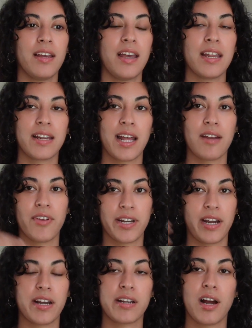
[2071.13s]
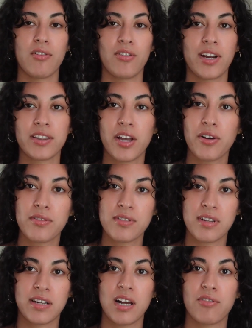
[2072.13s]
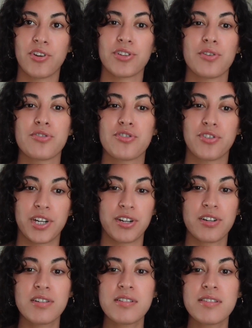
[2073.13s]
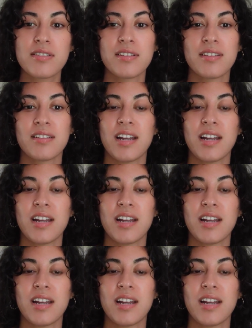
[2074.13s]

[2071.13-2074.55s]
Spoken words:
and kind of like uncovering those triggers.